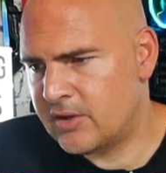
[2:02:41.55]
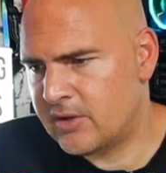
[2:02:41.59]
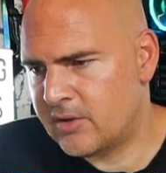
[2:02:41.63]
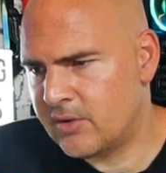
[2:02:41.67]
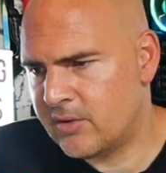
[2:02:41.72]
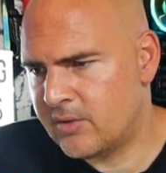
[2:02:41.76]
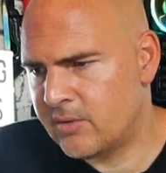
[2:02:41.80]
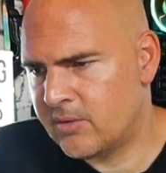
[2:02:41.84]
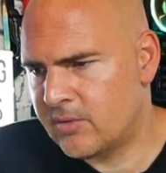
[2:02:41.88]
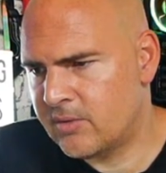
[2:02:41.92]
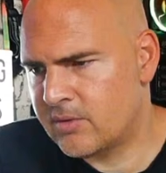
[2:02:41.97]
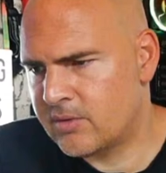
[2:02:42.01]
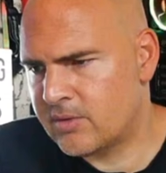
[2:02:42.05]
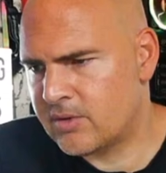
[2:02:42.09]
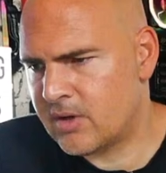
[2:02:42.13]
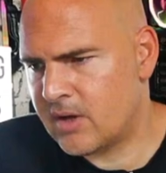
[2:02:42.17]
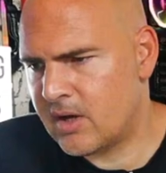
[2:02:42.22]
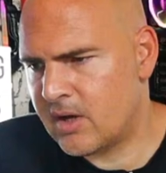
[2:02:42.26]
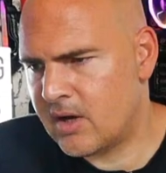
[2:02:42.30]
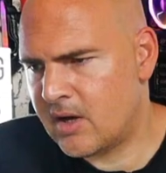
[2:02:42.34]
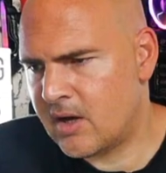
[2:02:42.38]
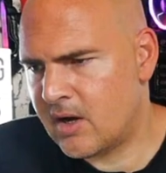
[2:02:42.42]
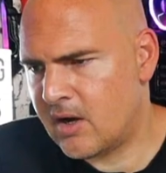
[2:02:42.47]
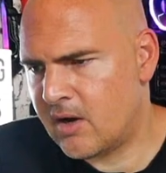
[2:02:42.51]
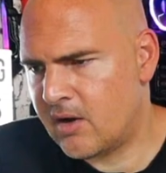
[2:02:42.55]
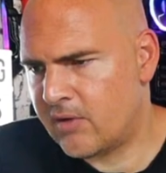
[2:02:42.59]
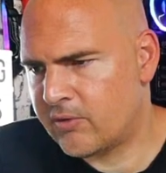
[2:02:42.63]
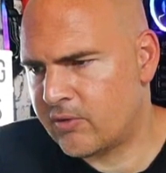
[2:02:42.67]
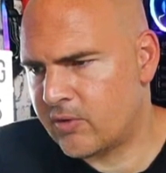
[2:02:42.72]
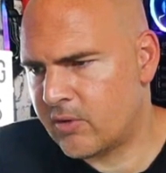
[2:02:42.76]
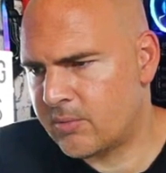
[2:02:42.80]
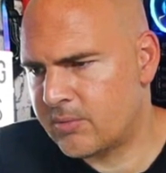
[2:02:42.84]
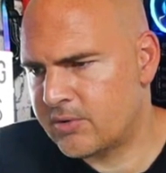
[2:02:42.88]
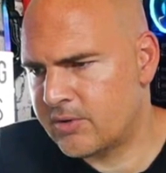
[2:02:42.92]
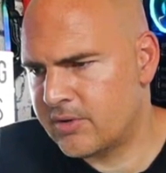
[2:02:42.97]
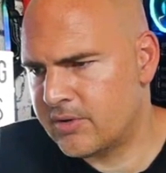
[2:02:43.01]
Jones? Other
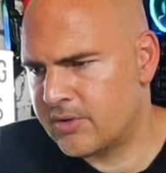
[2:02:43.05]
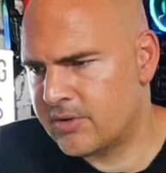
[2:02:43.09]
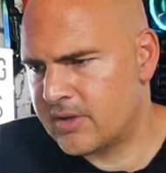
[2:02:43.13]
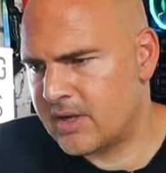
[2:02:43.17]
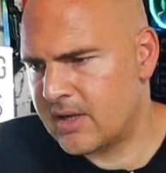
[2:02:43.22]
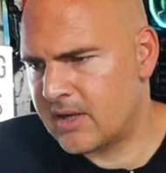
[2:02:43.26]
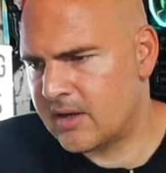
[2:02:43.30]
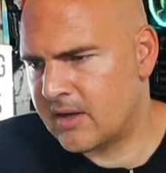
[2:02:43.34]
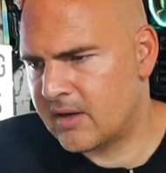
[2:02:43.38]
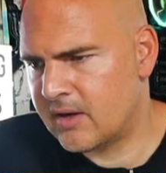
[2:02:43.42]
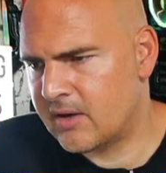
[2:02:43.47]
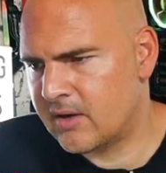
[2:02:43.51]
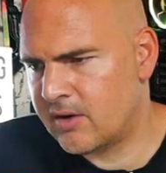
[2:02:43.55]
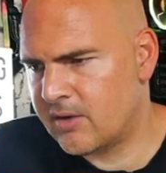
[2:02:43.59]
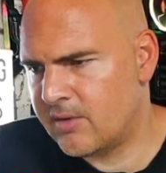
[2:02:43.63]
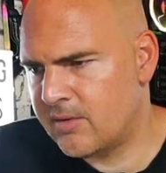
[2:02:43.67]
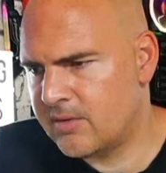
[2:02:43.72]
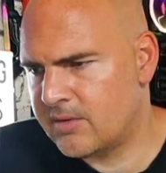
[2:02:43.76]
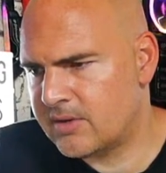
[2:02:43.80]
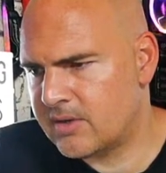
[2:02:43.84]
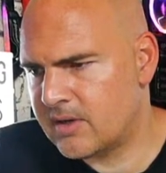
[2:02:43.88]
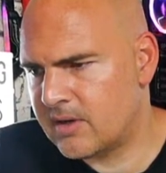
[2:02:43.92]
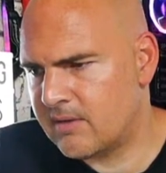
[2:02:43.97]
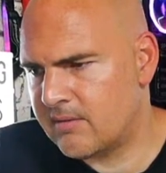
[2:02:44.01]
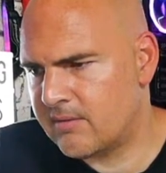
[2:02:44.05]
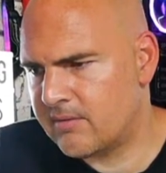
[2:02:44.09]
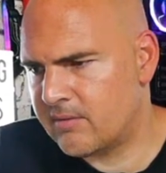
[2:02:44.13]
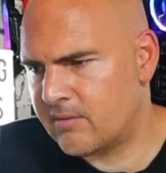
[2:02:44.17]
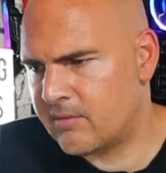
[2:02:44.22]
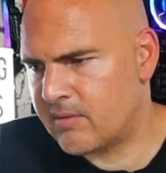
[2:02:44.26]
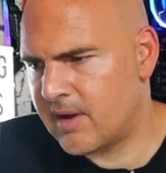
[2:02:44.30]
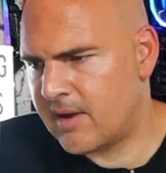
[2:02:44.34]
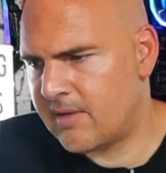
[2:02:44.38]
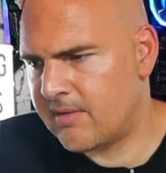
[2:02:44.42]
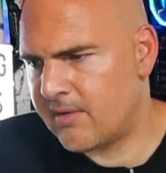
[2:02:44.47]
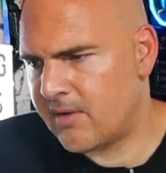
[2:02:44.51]
options they can include instead of
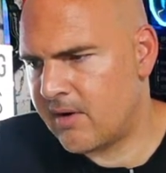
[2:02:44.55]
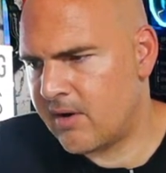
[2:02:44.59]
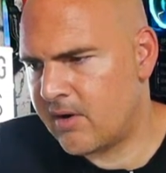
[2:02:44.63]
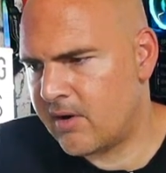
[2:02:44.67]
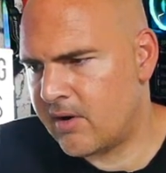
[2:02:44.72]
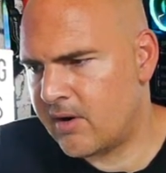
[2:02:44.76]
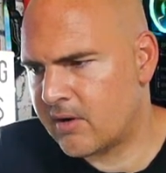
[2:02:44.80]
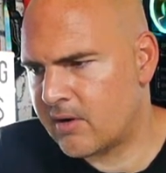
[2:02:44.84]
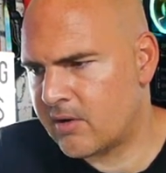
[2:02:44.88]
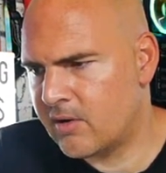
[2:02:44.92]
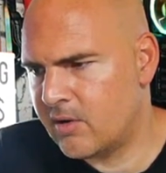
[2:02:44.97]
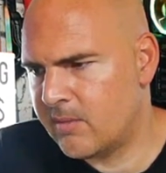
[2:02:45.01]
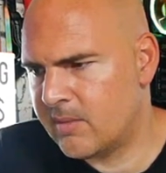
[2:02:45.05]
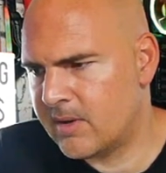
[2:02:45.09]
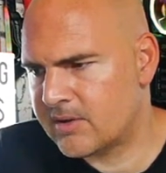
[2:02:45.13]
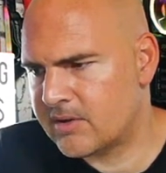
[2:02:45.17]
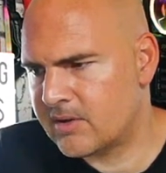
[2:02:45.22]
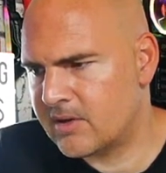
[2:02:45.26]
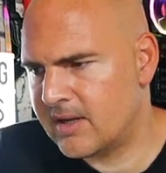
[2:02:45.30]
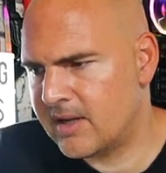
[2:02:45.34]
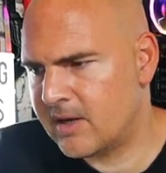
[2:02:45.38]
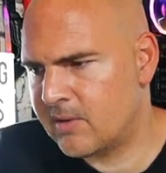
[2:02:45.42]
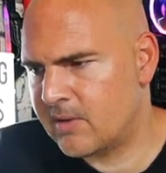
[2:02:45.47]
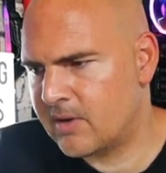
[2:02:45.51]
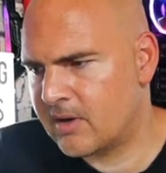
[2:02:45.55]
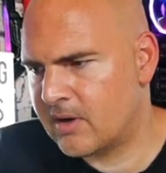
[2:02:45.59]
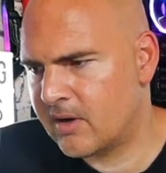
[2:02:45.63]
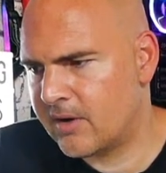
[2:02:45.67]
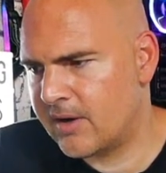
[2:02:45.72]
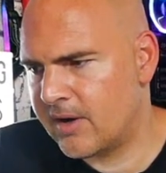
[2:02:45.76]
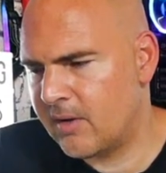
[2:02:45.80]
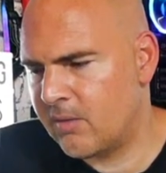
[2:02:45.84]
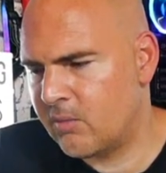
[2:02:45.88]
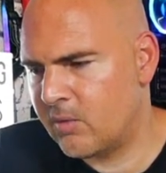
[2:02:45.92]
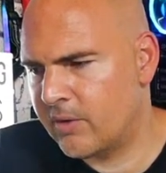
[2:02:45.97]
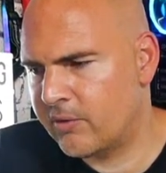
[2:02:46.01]
Wraith are Cooler Master Liquid
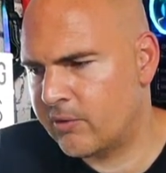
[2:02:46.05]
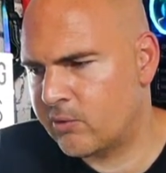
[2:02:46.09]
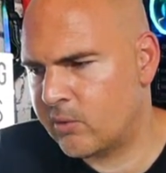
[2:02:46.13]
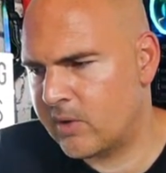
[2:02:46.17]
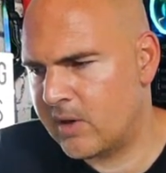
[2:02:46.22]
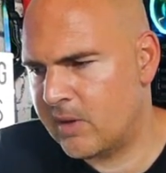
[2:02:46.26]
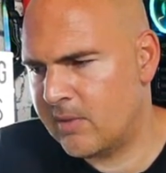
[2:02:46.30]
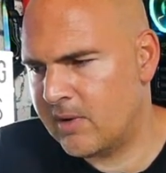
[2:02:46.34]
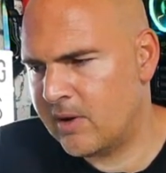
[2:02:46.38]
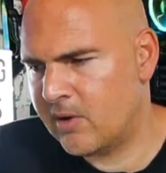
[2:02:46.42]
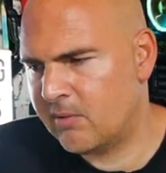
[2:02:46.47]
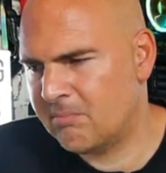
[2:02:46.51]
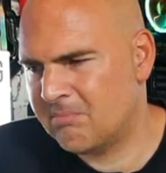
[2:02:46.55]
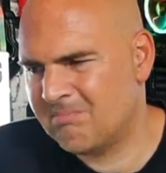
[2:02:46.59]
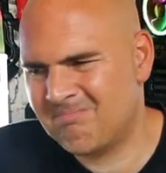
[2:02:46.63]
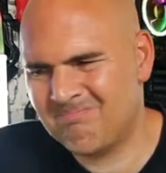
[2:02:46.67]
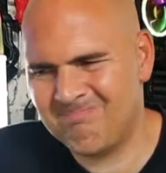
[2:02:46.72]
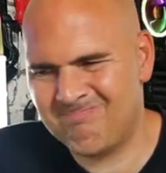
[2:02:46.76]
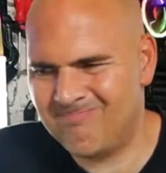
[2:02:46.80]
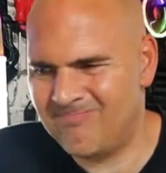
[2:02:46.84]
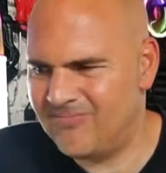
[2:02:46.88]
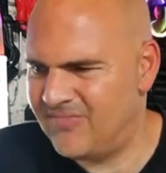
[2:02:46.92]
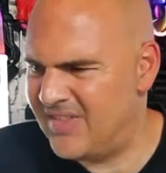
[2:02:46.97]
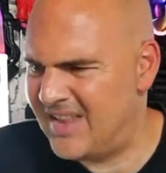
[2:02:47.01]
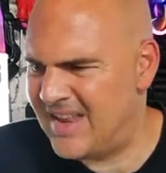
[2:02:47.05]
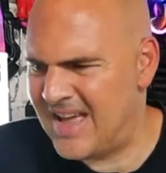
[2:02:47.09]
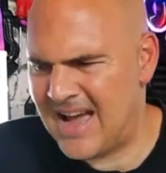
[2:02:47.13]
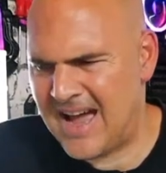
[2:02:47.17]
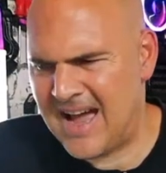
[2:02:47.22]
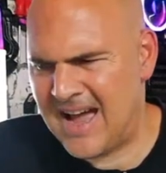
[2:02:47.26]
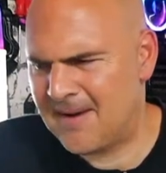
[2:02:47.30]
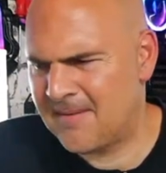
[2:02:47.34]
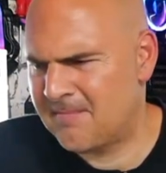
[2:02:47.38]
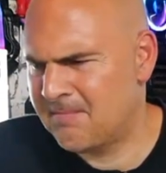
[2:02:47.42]
Light 120mm. Nah.